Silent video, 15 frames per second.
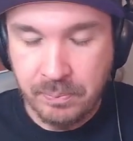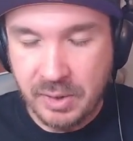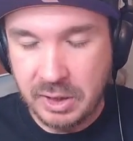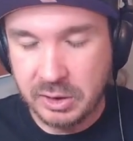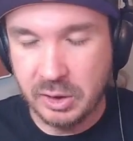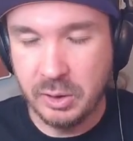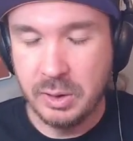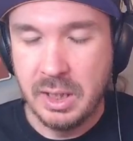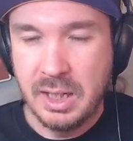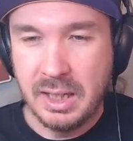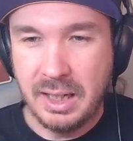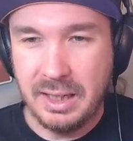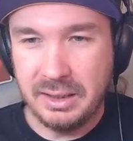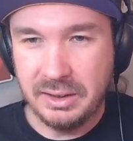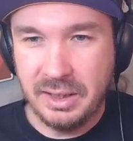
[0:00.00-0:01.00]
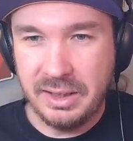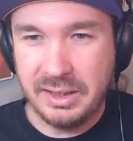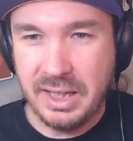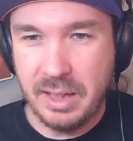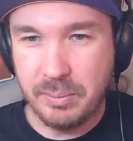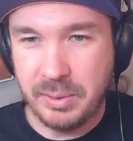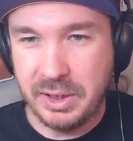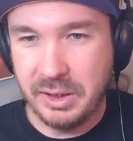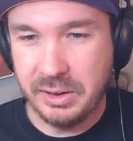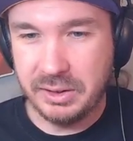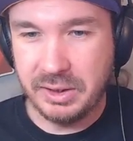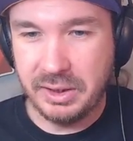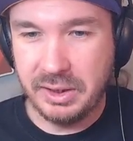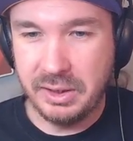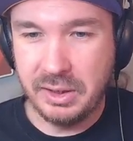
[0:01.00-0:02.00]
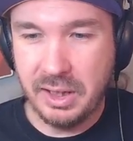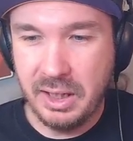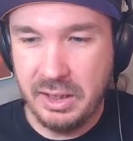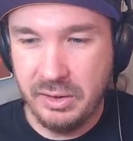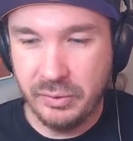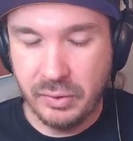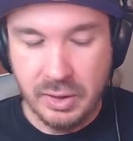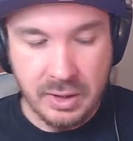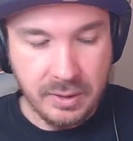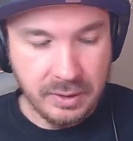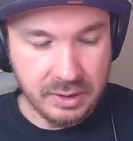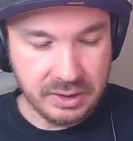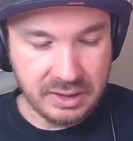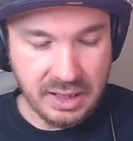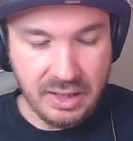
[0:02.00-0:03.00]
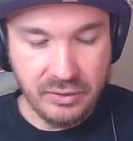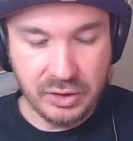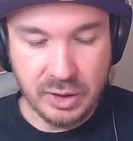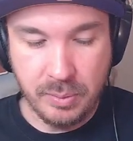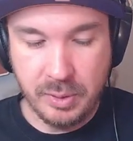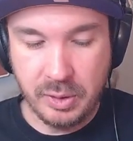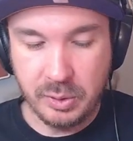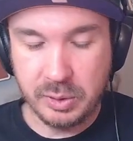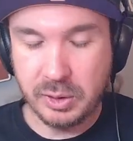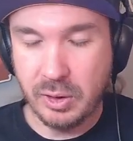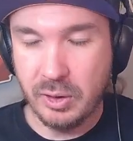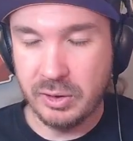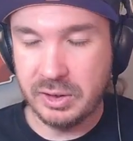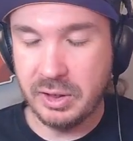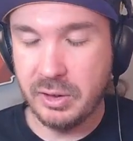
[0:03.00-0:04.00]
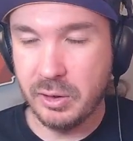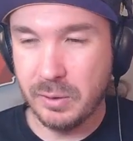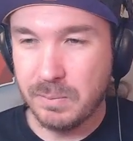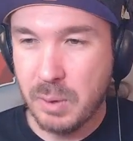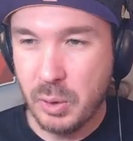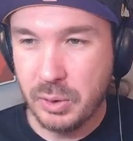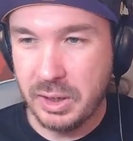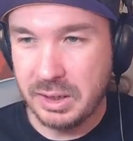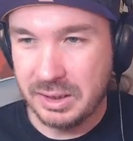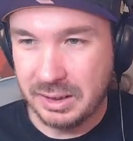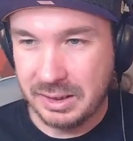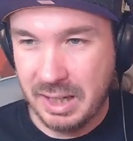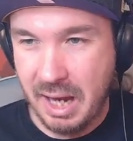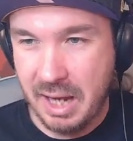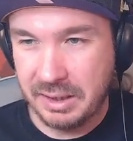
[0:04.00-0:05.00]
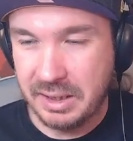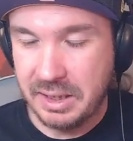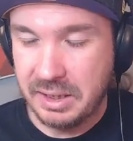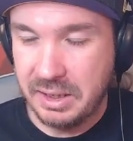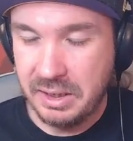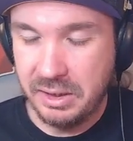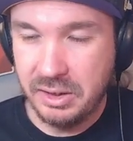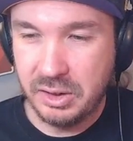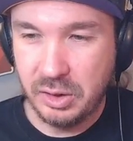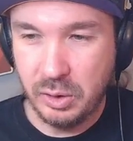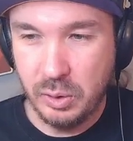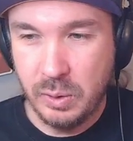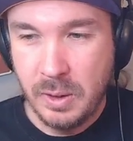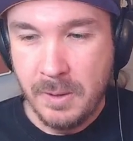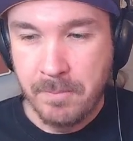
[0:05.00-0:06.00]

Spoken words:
So I like that because it can kind of save some of those cards that your opponent's attacking into.